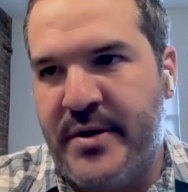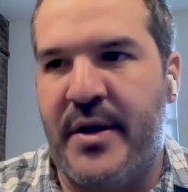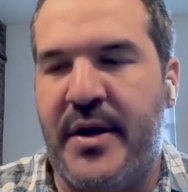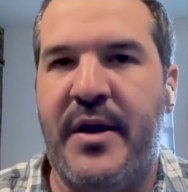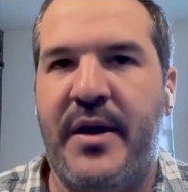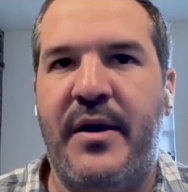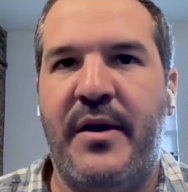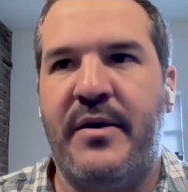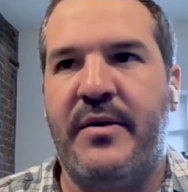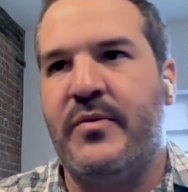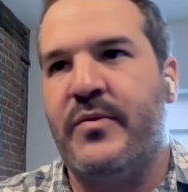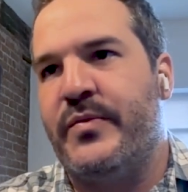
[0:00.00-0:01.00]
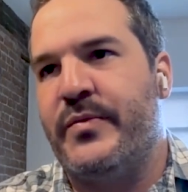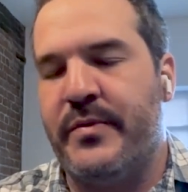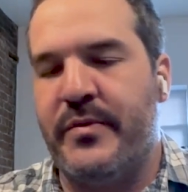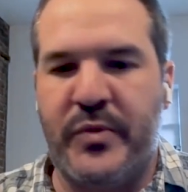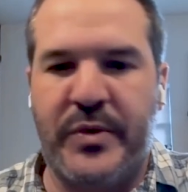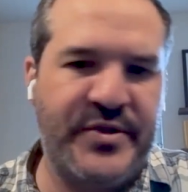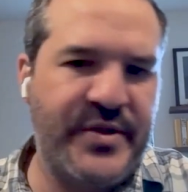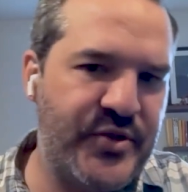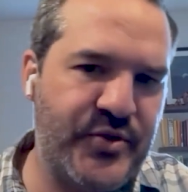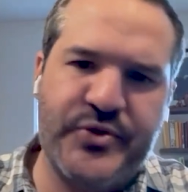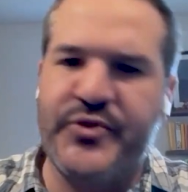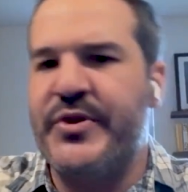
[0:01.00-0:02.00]
to this
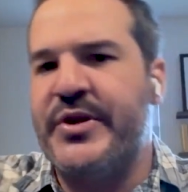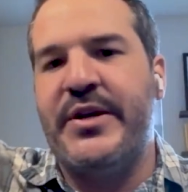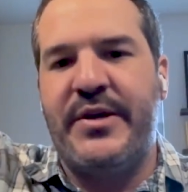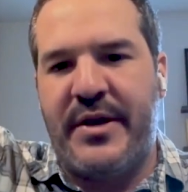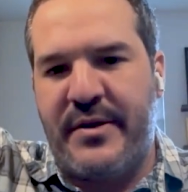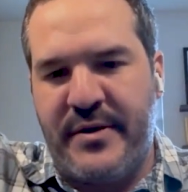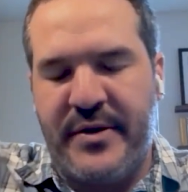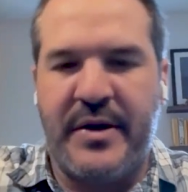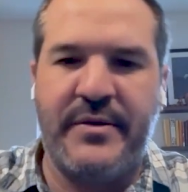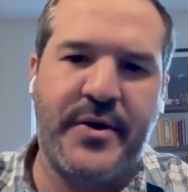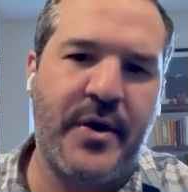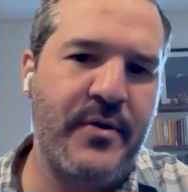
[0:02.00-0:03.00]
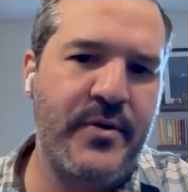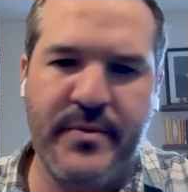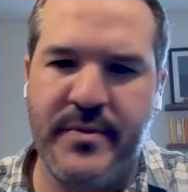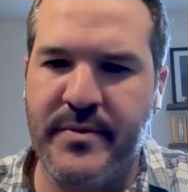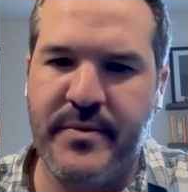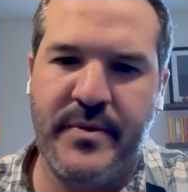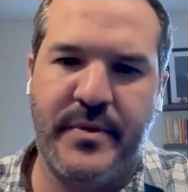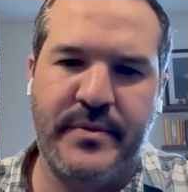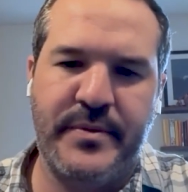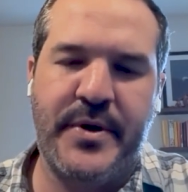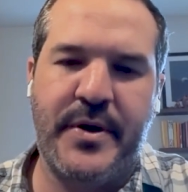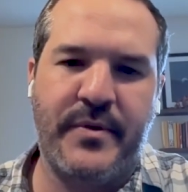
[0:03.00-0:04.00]
retreat. Yeah, you had to go through.
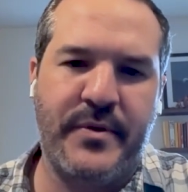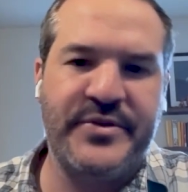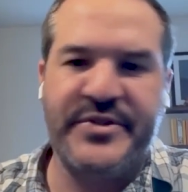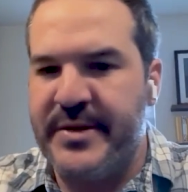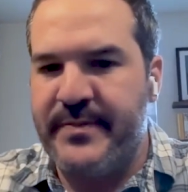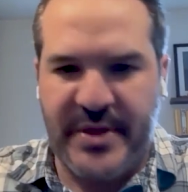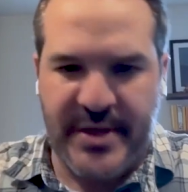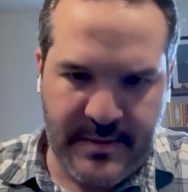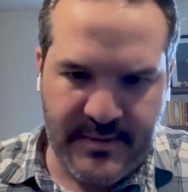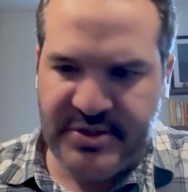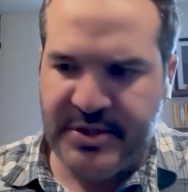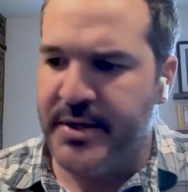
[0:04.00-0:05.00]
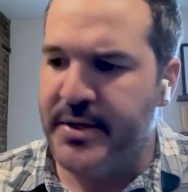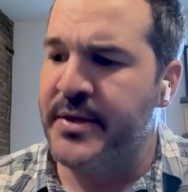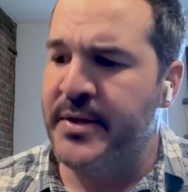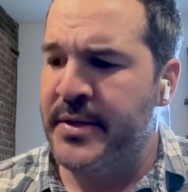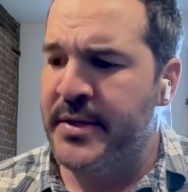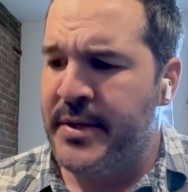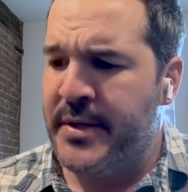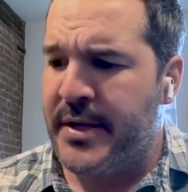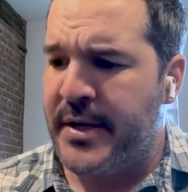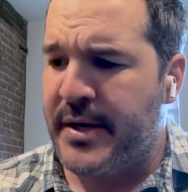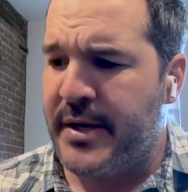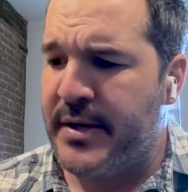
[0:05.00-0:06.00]
It was deep in the Amazon,
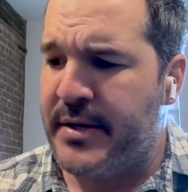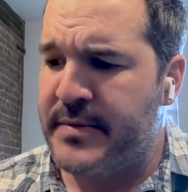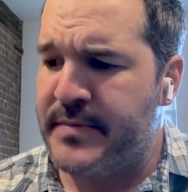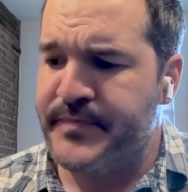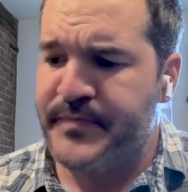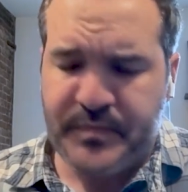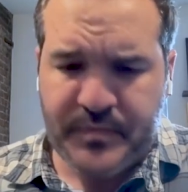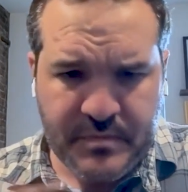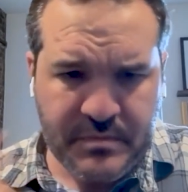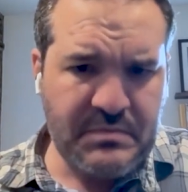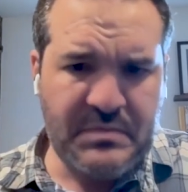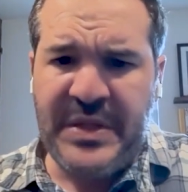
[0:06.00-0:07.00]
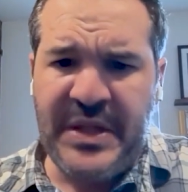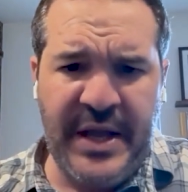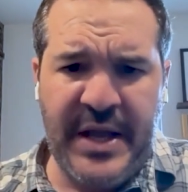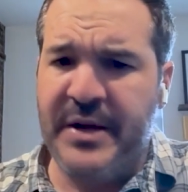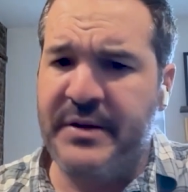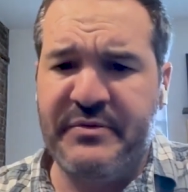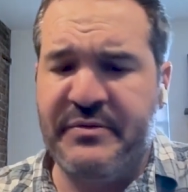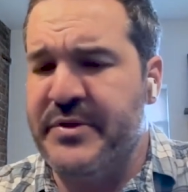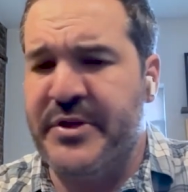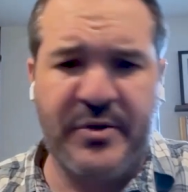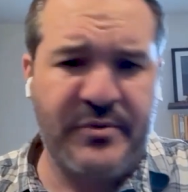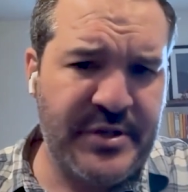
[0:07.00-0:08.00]
um, and
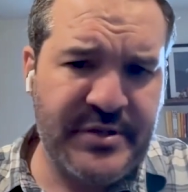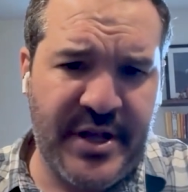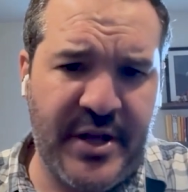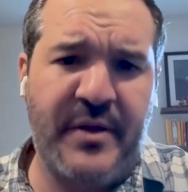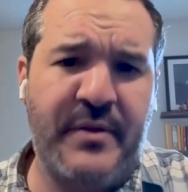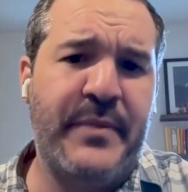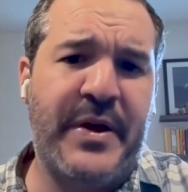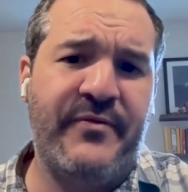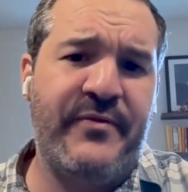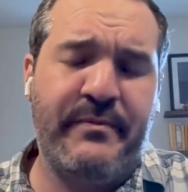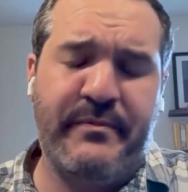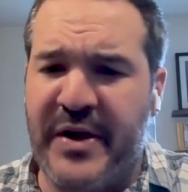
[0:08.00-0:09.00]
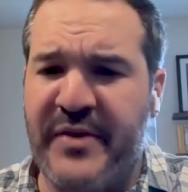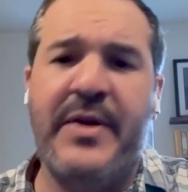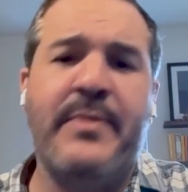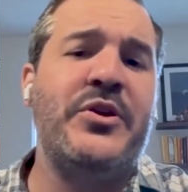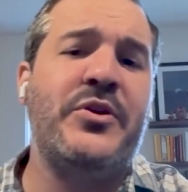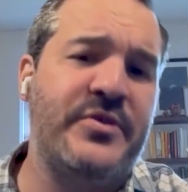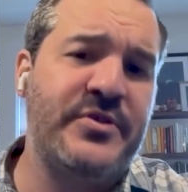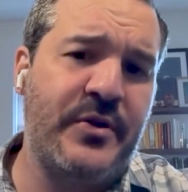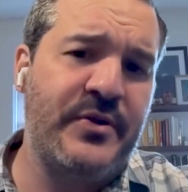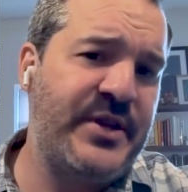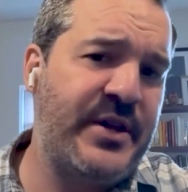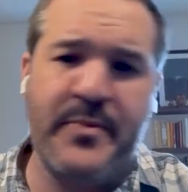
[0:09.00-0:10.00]
didn't tell my family knew I was going to
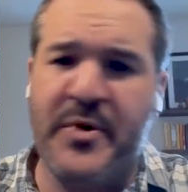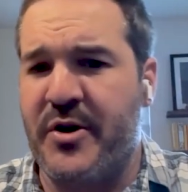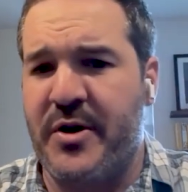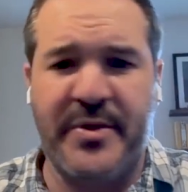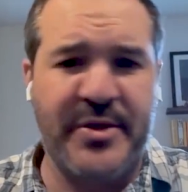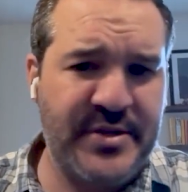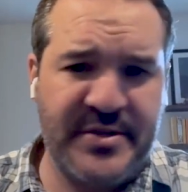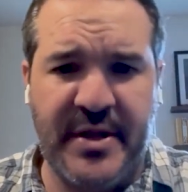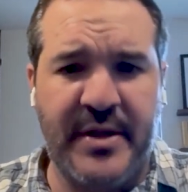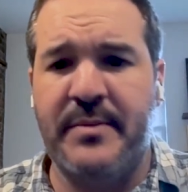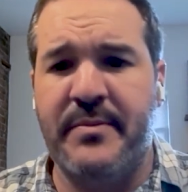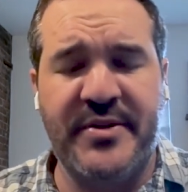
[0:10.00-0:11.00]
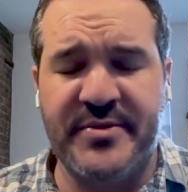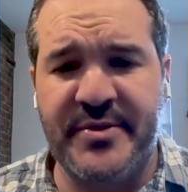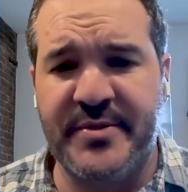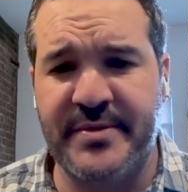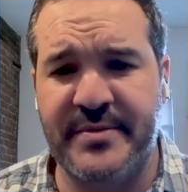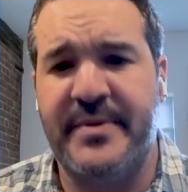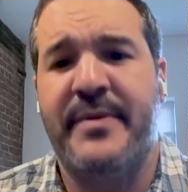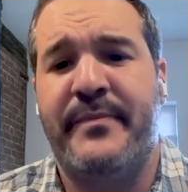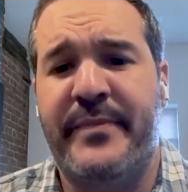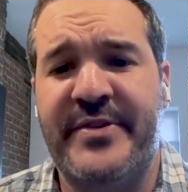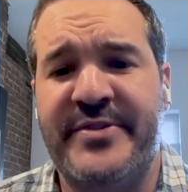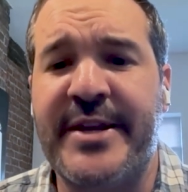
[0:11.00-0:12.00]
South America, but didn't tell anybody I was doing
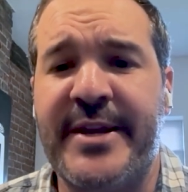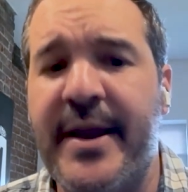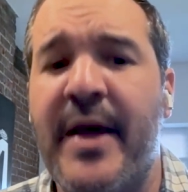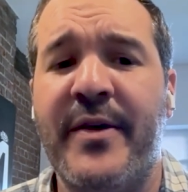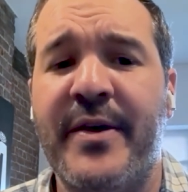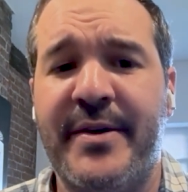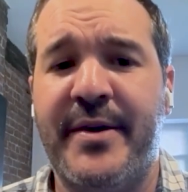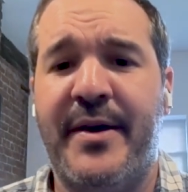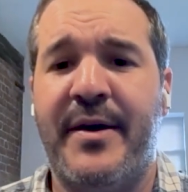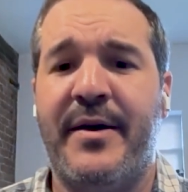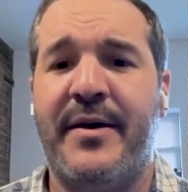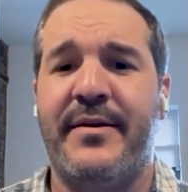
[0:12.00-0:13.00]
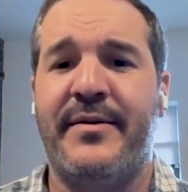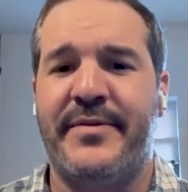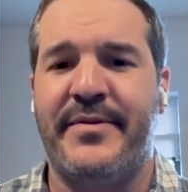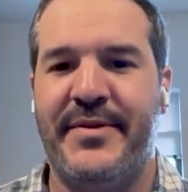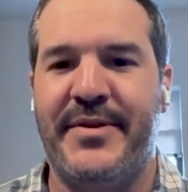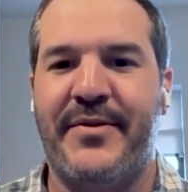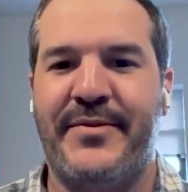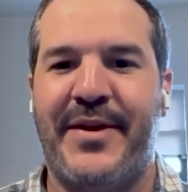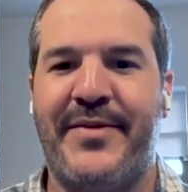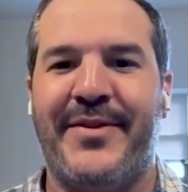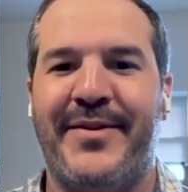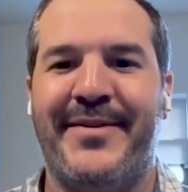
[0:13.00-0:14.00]
a psychedelic. Not
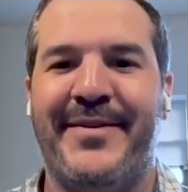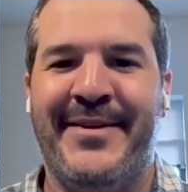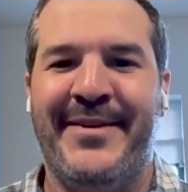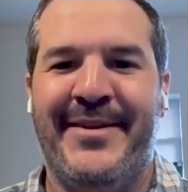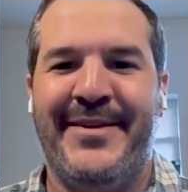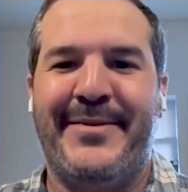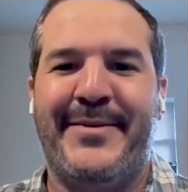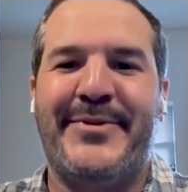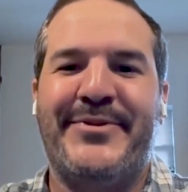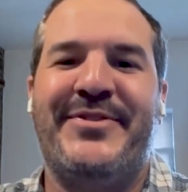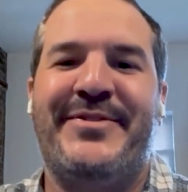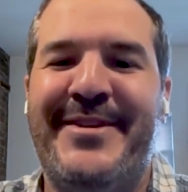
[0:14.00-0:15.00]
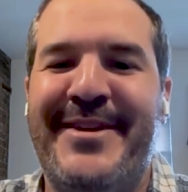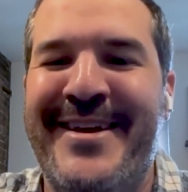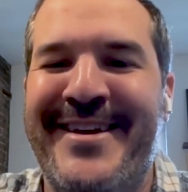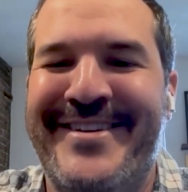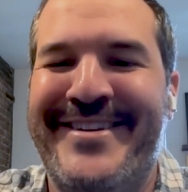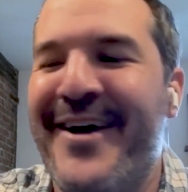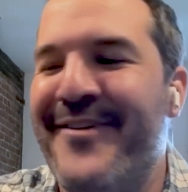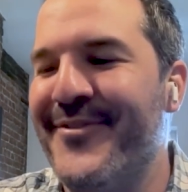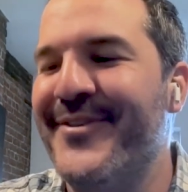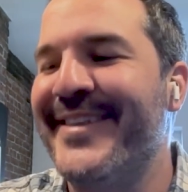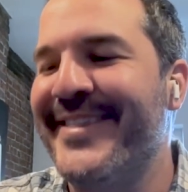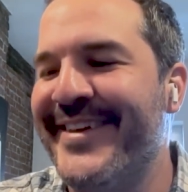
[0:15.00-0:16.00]
the most
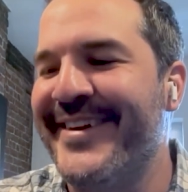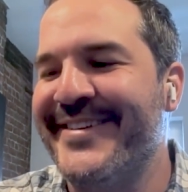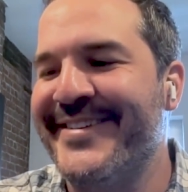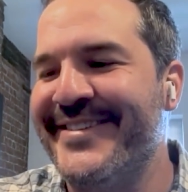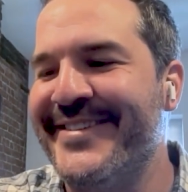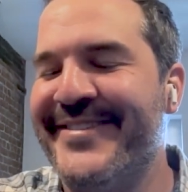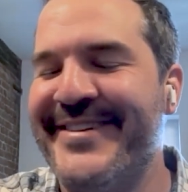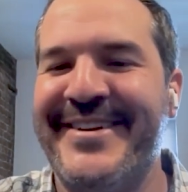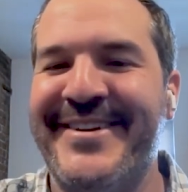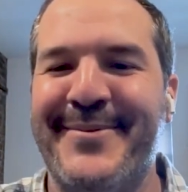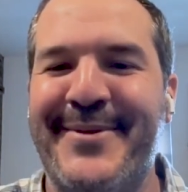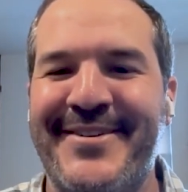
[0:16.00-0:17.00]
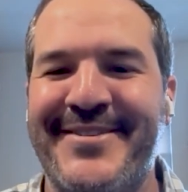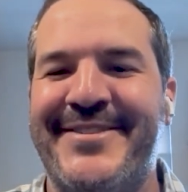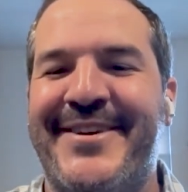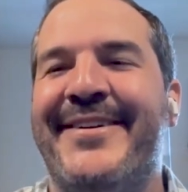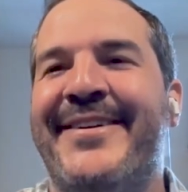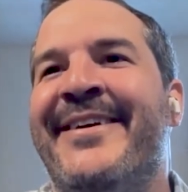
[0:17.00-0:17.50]
comforting thing you want to hear about your son.